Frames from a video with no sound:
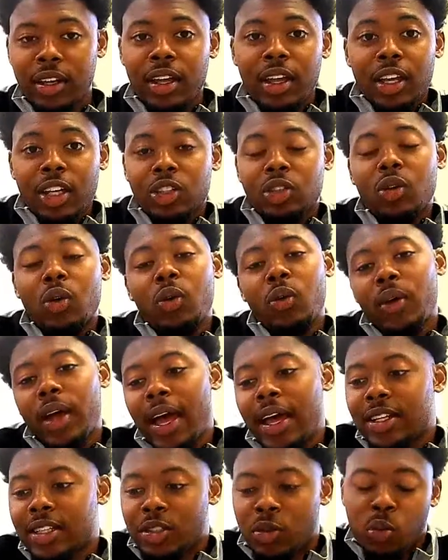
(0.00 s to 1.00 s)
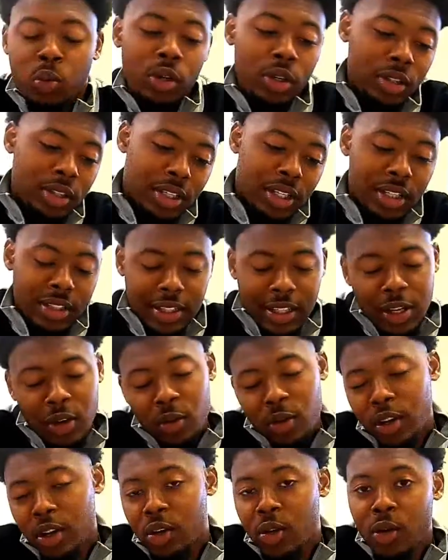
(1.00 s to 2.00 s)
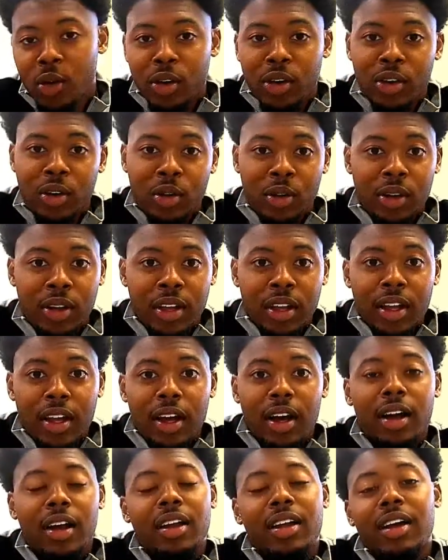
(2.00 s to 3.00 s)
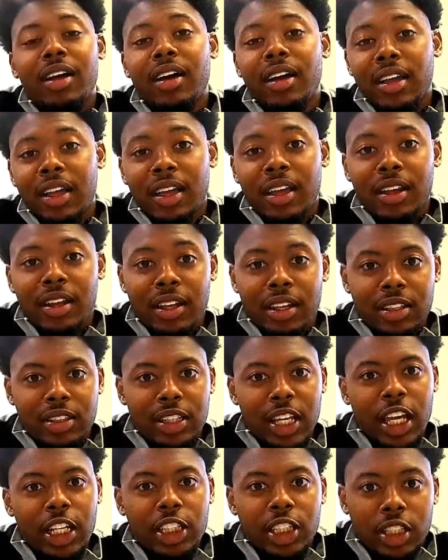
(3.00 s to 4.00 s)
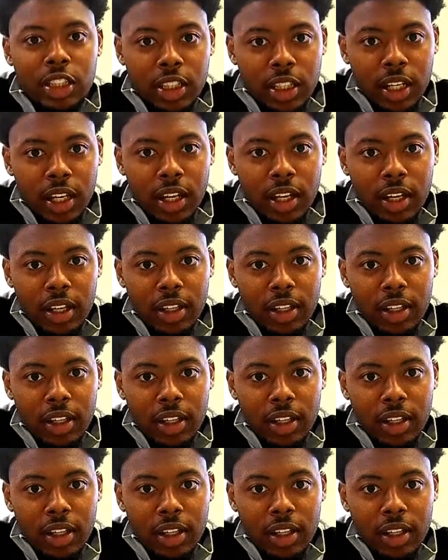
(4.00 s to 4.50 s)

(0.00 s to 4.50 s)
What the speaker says: So as we was continuing going on, again, it said cha-ching.